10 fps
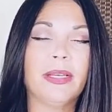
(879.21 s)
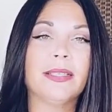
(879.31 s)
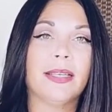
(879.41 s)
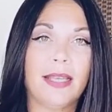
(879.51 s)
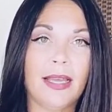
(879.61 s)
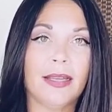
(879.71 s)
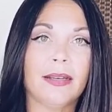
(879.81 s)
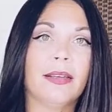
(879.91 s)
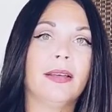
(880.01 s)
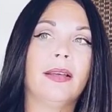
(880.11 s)
Because
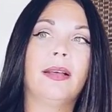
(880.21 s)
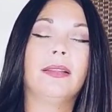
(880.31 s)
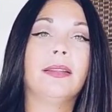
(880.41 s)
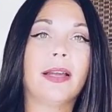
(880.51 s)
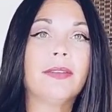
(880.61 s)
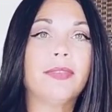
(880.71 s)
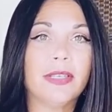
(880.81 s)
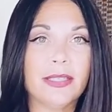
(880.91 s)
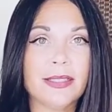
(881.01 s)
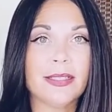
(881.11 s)
again, life
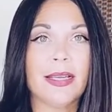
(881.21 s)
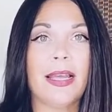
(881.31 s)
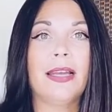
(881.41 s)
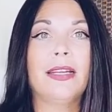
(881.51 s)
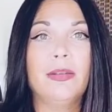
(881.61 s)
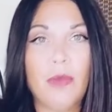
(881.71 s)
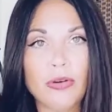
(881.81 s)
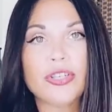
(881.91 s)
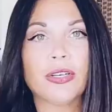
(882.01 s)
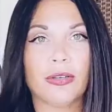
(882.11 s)
is an
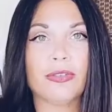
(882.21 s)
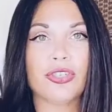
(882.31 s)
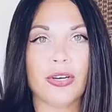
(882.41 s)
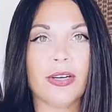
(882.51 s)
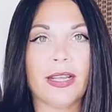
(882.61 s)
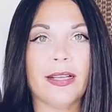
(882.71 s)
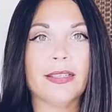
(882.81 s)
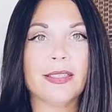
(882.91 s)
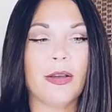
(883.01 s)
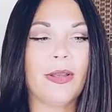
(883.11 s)
emotional
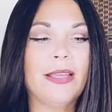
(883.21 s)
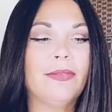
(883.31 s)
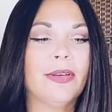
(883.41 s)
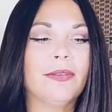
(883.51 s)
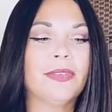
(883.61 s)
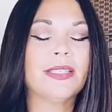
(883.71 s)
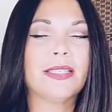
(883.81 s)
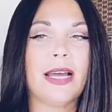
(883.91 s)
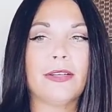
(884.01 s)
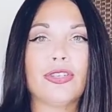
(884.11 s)
journey. So even if it's
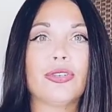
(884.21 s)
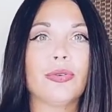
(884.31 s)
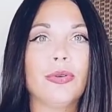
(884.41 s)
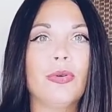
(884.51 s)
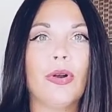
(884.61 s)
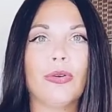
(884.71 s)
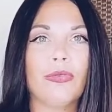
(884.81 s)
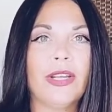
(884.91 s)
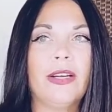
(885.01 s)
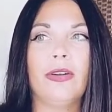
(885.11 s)
not true or
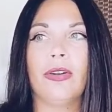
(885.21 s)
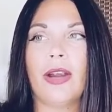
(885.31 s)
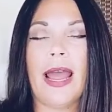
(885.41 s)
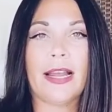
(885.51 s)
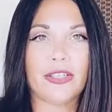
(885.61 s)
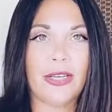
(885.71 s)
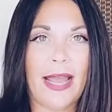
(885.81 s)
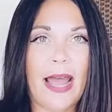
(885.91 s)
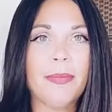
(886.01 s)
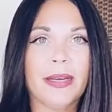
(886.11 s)
real or actually
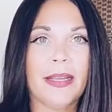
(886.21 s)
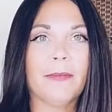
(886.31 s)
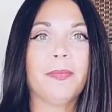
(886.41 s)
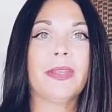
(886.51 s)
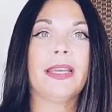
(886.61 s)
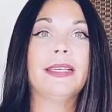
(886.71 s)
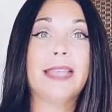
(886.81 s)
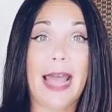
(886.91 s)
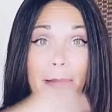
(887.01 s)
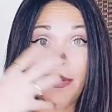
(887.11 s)
happening,
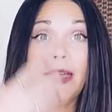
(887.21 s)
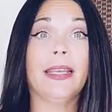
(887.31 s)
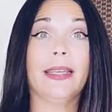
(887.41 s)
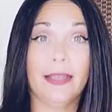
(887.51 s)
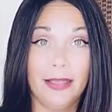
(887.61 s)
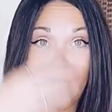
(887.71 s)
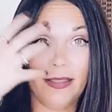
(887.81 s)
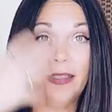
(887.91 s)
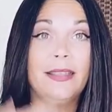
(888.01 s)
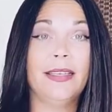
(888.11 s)
it's happening
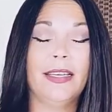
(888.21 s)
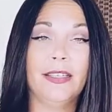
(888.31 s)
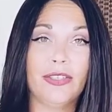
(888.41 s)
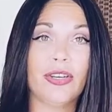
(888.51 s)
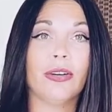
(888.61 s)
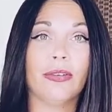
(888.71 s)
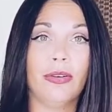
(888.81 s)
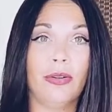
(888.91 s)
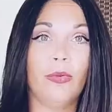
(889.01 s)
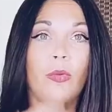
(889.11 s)
in the
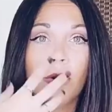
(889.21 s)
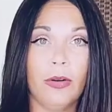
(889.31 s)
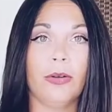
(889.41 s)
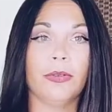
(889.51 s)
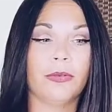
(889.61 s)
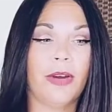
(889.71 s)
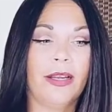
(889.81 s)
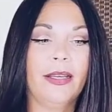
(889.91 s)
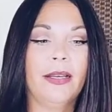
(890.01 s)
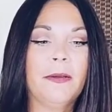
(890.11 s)
internal world,
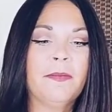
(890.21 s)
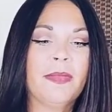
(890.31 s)
right?